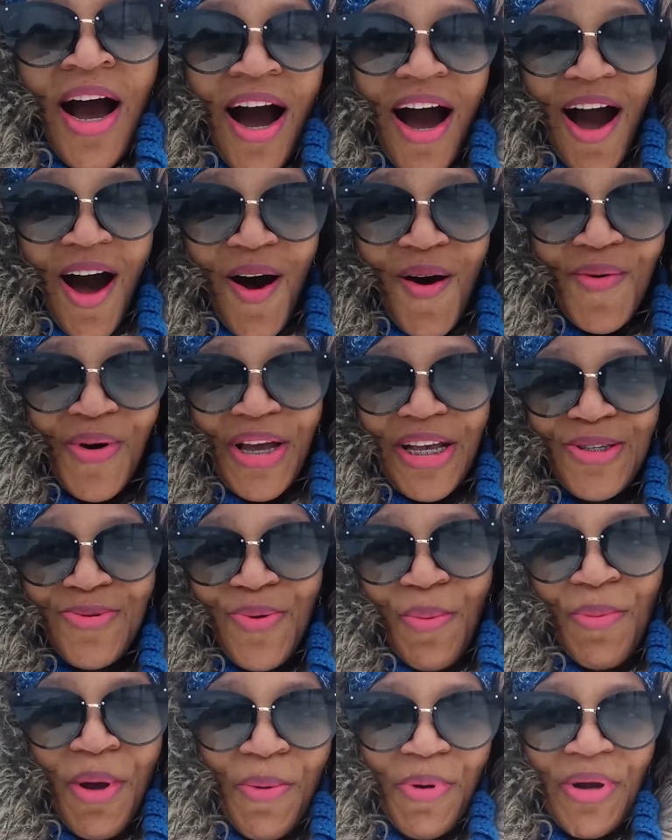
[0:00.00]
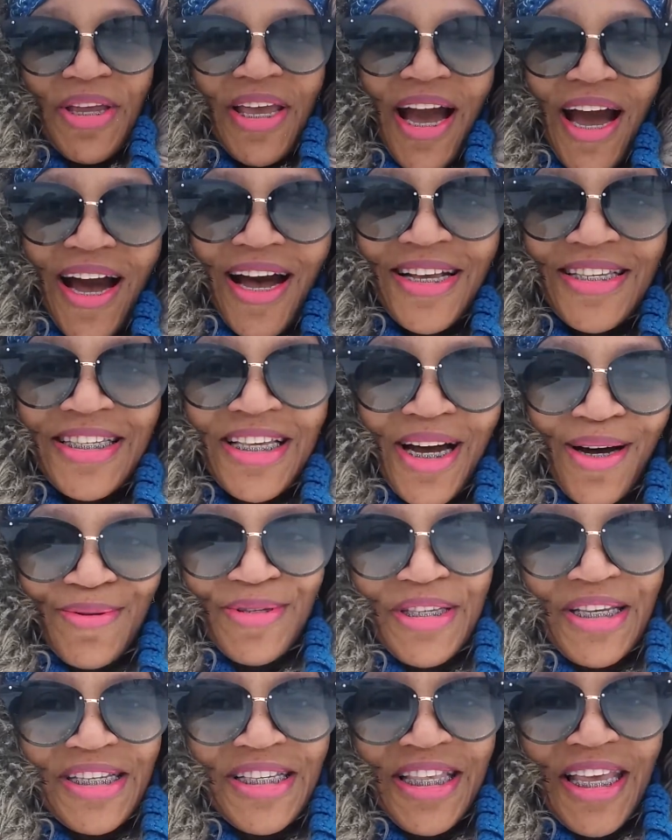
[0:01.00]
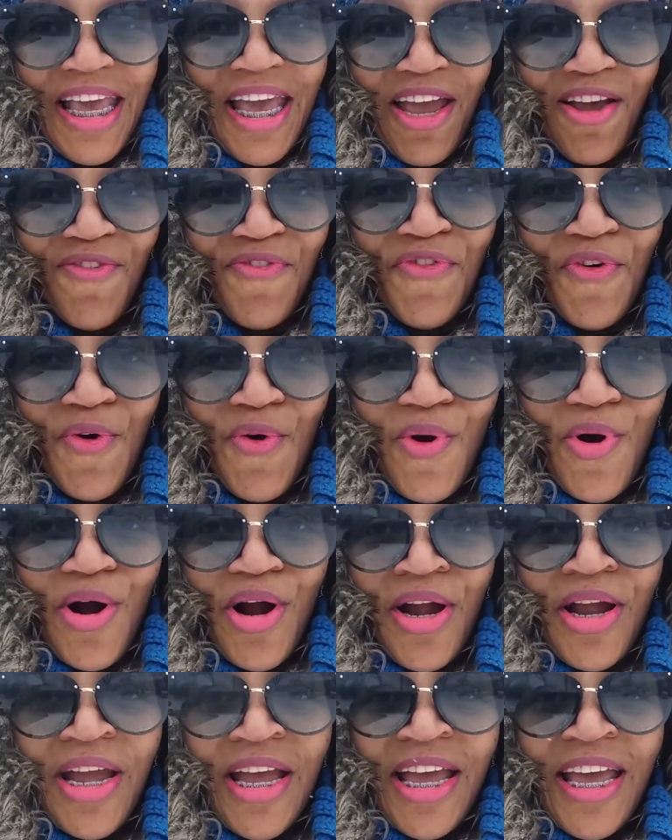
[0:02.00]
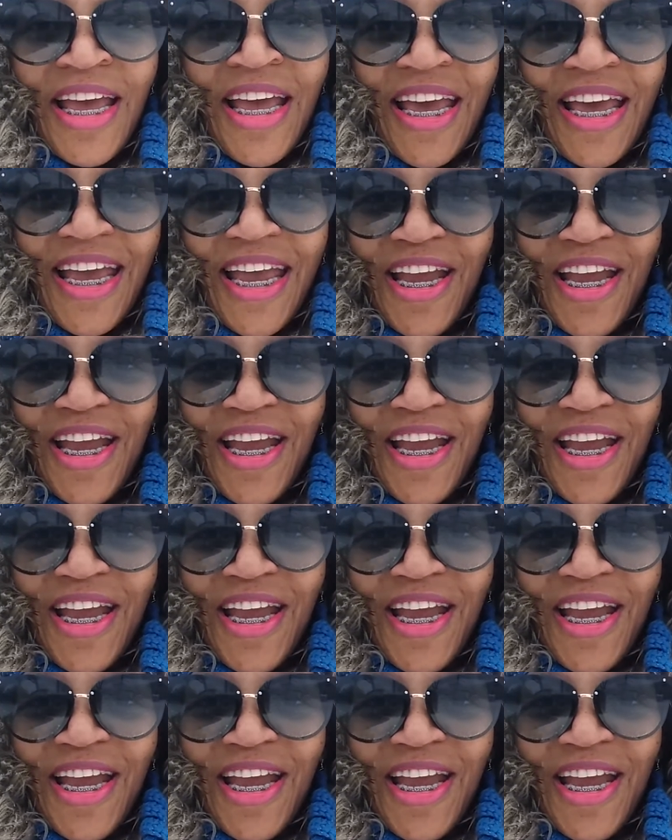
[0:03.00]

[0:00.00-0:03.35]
always remember y'all Psalm 68:4